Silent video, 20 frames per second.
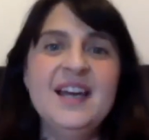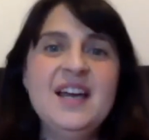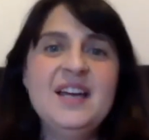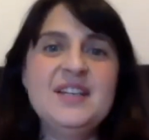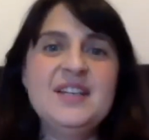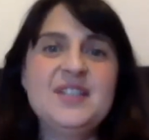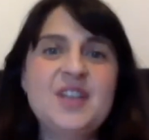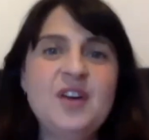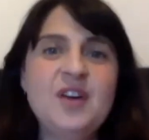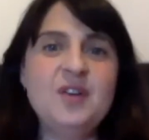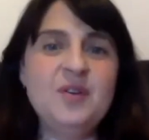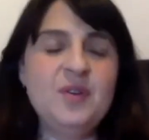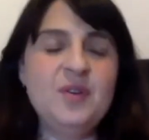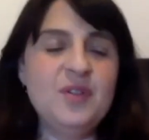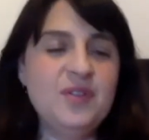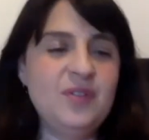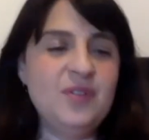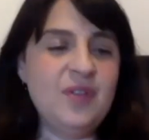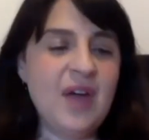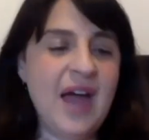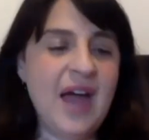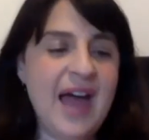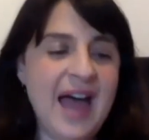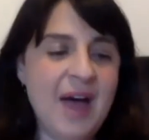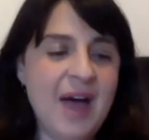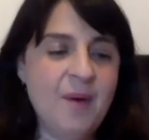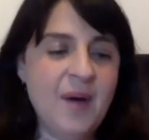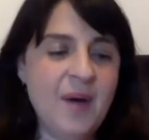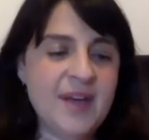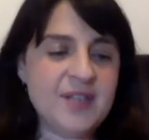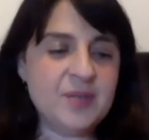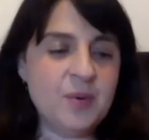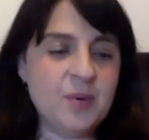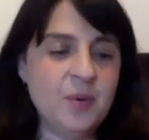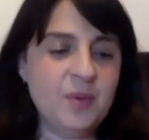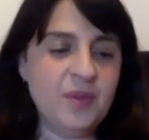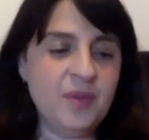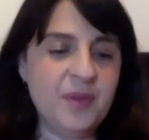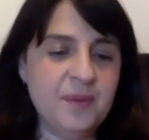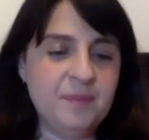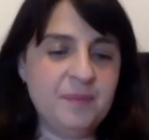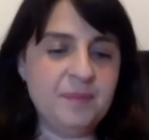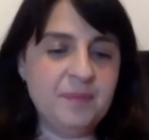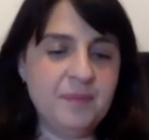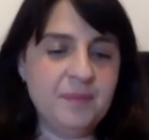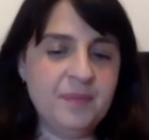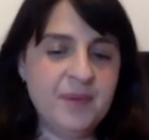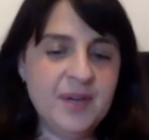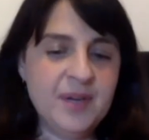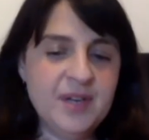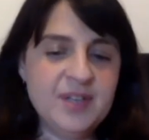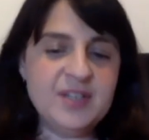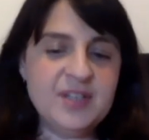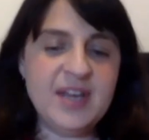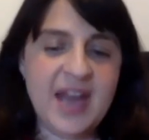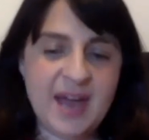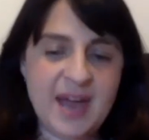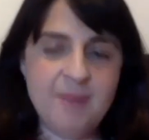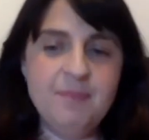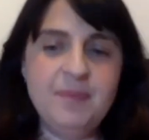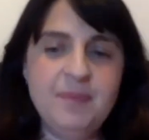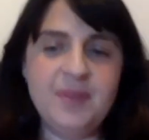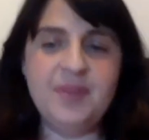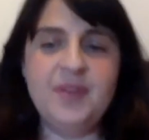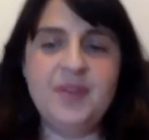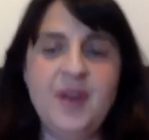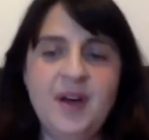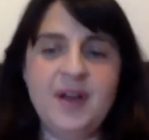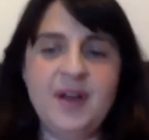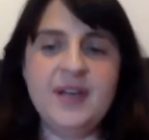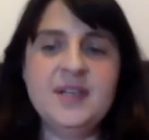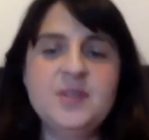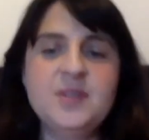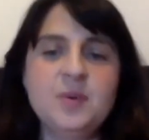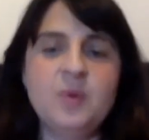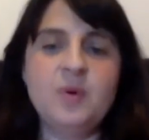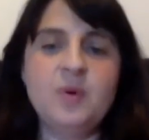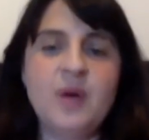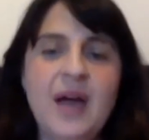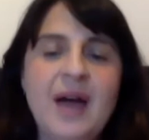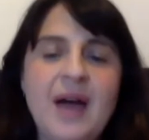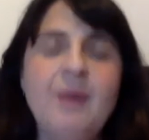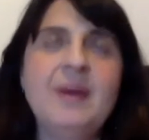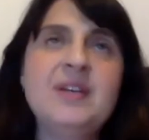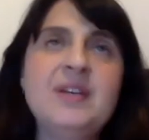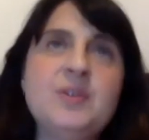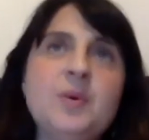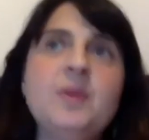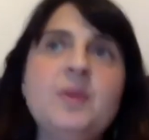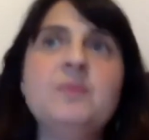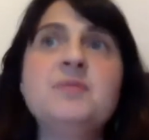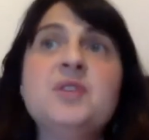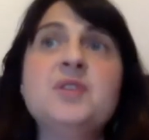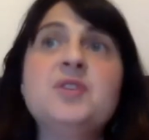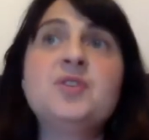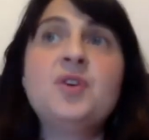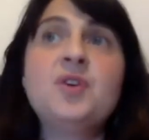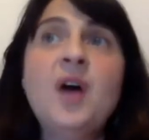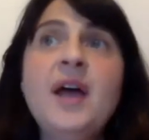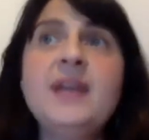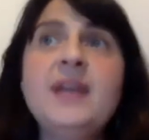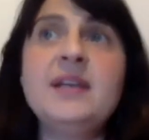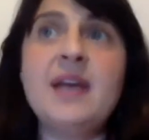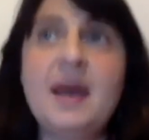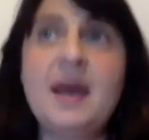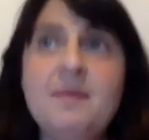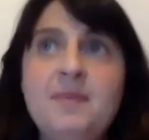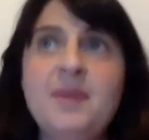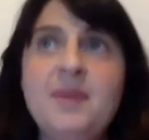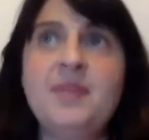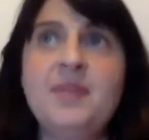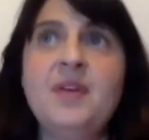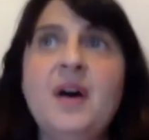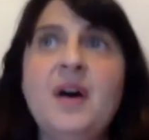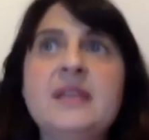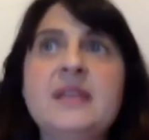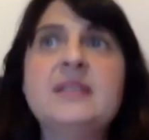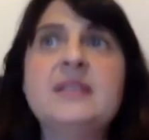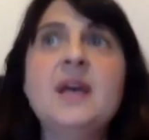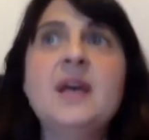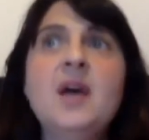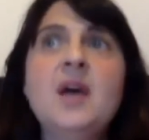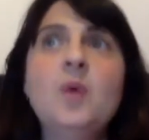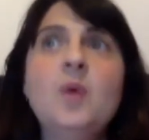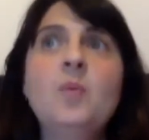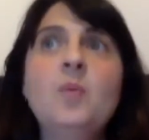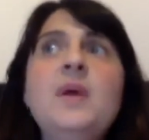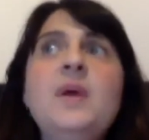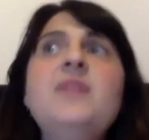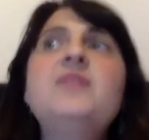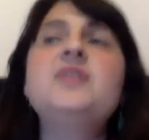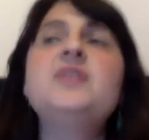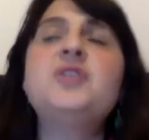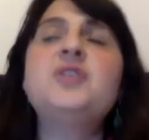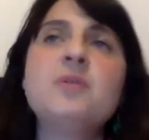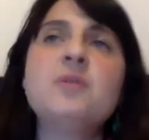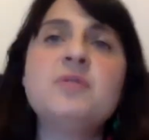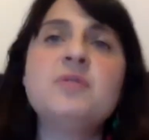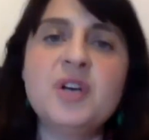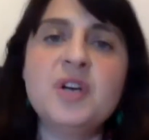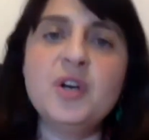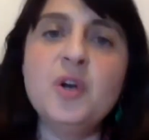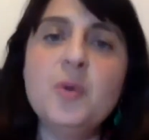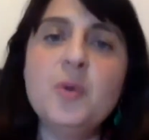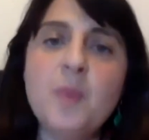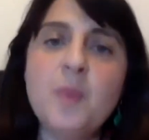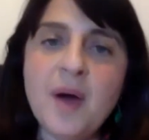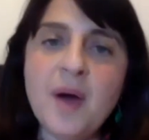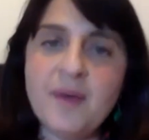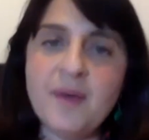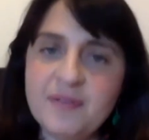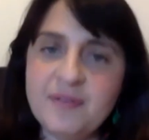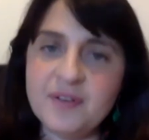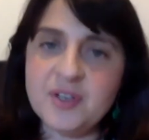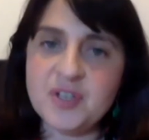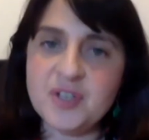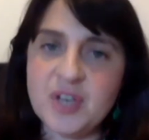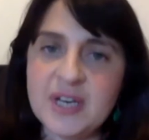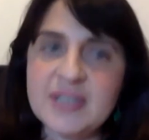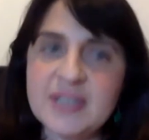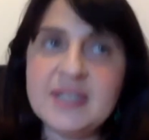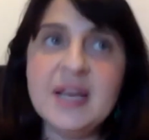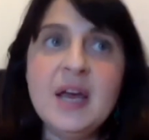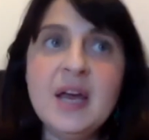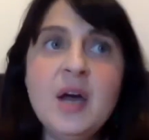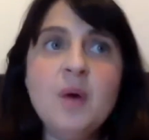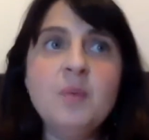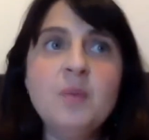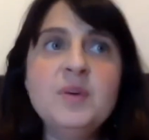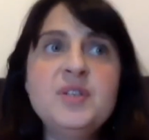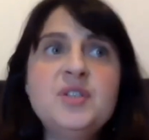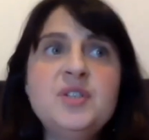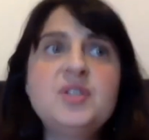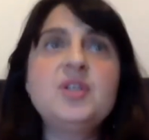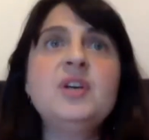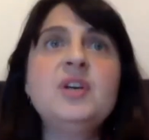So how I taught them to empathize, or how I taught them to try and empathize with the children who were refugees, was to